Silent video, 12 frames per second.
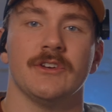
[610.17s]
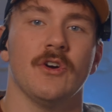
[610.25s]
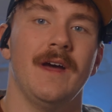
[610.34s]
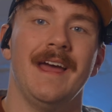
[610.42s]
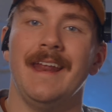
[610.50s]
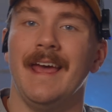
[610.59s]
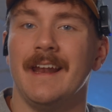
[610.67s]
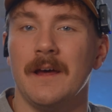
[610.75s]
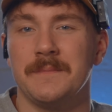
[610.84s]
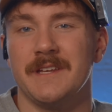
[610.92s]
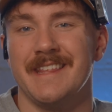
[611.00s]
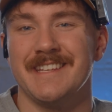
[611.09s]
go ahead, head
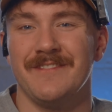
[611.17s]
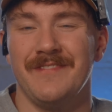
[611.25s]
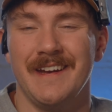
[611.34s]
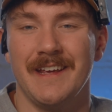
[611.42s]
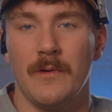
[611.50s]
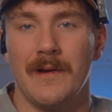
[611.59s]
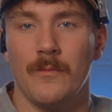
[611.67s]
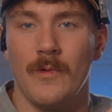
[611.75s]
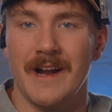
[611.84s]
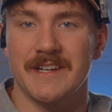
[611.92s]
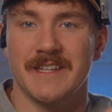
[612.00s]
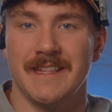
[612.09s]
up to this video and
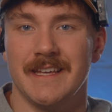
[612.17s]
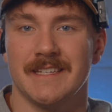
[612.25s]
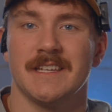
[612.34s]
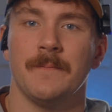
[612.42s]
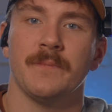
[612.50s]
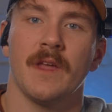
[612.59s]
watch this.